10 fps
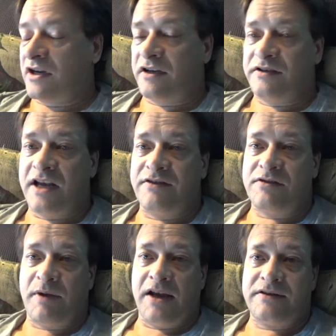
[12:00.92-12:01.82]
to save
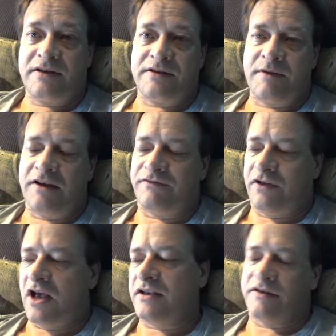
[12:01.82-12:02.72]
space, because my
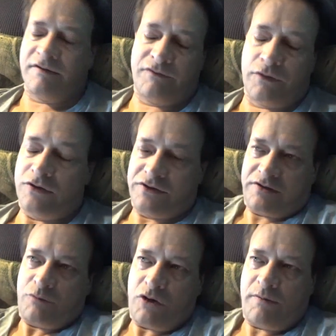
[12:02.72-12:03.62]
philosophy before is
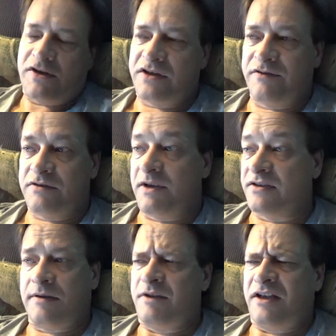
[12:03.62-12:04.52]
just more about saving
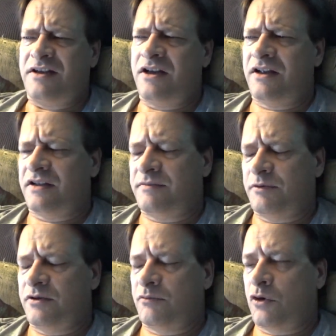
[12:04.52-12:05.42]
space. And I'm like, no, let's
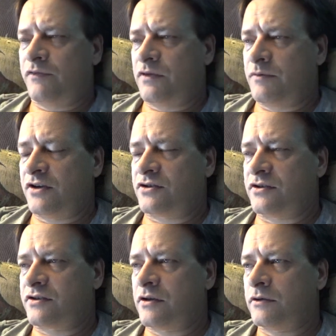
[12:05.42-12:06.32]
put do more
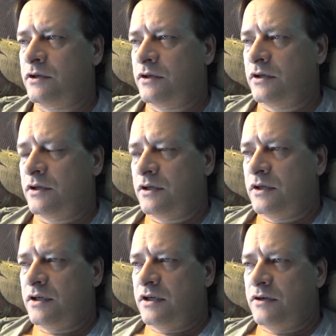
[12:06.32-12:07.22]
information. So
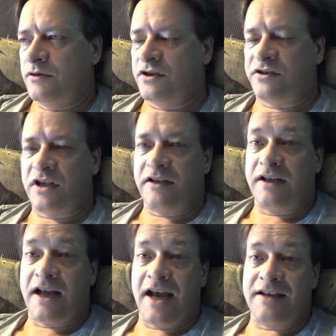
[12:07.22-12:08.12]
it was just like
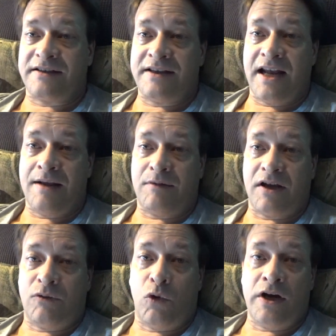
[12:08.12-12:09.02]
the guy's name,
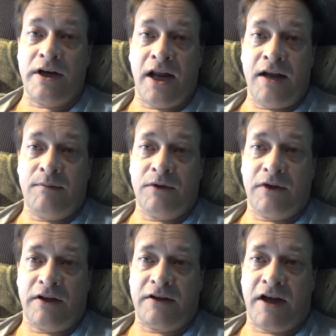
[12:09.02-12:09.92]
like one name,
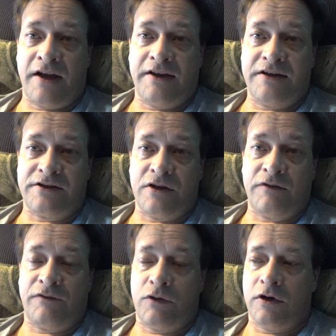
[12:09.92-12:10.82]
like the guy that he's
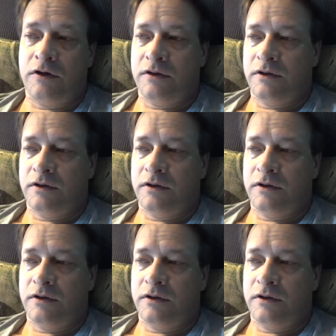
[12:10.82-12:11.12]
known for.